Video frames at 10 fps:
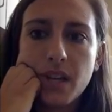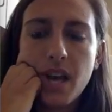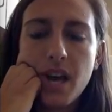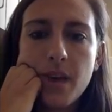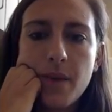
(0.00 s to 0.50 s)

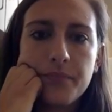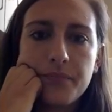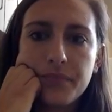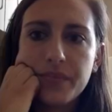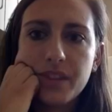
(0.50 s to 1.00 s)

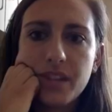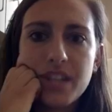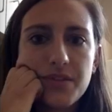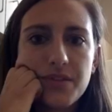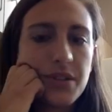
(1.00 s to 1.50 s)

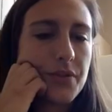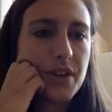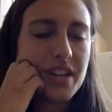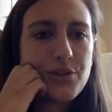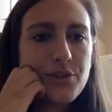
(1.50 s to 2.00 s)
Lots of different
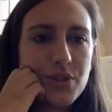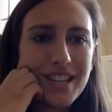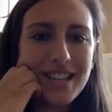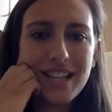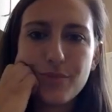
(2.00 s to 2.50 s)
interesting
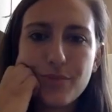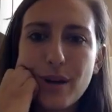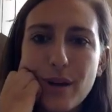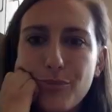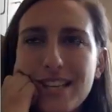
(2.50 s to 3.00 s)
things about
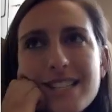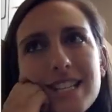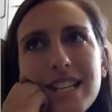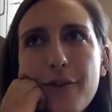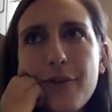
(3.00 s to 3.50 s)
right
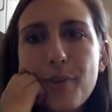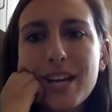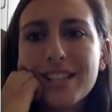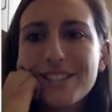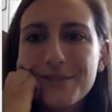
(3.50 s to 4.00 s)
brains and left
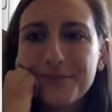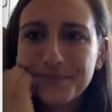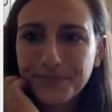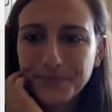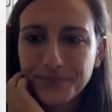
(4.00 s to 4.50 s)
brains.